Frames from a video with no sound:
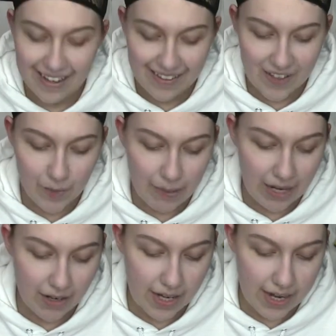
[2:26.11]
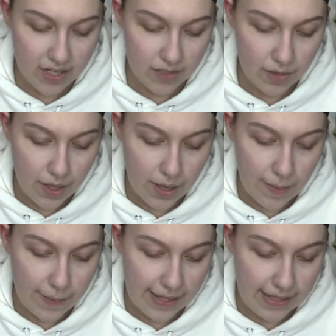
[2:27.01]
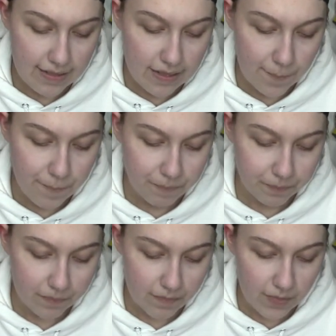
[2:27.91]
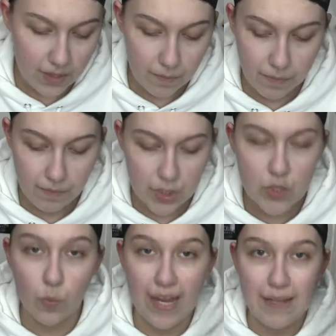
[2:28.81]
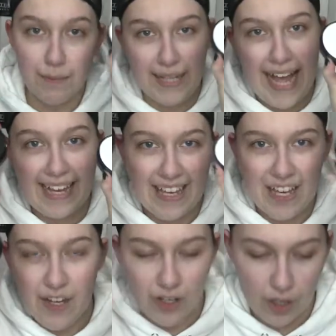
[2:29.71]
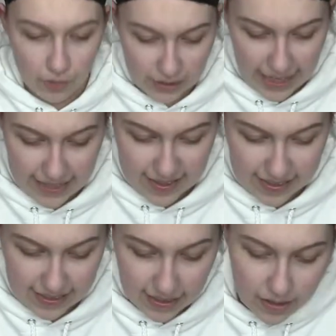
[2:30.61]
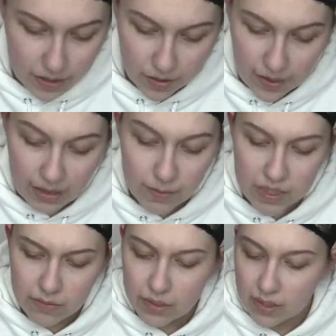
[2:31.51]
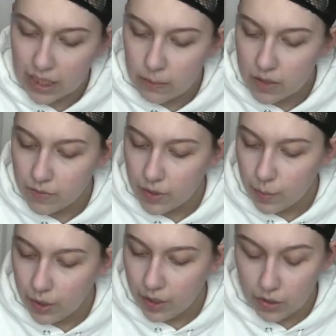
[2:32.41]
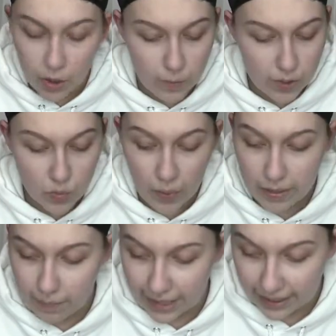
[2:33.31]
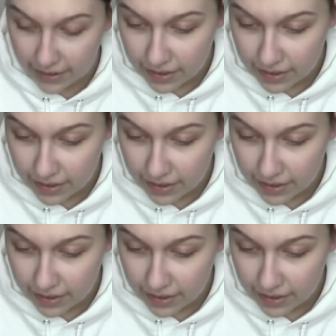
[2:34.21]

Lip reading: their Paradise paint. Just white and black, you know, classics. Do they have specific names for the brand? Nope, just white and black.